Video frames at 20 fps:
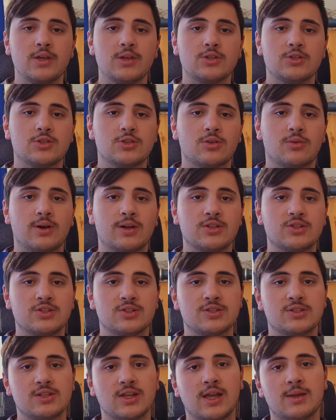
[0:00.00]
So I
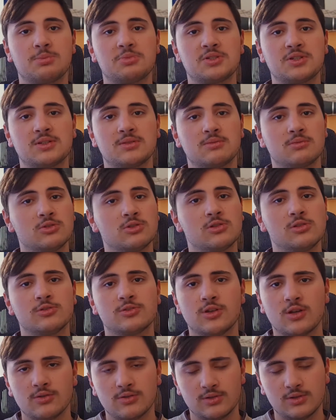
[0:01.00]
just typed in
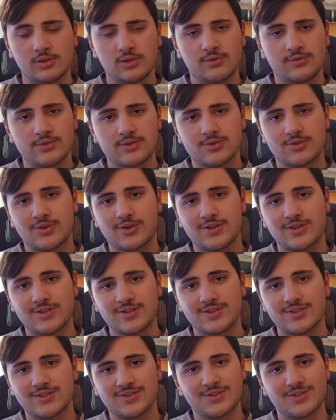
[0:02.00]
Dilophosaurus
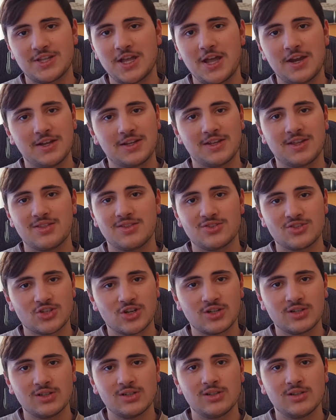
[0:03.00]
standing in the
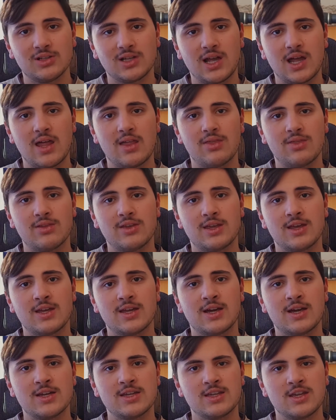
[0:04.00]
jungle, and the
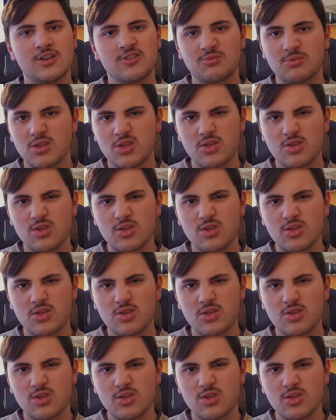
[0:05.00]
AI gave me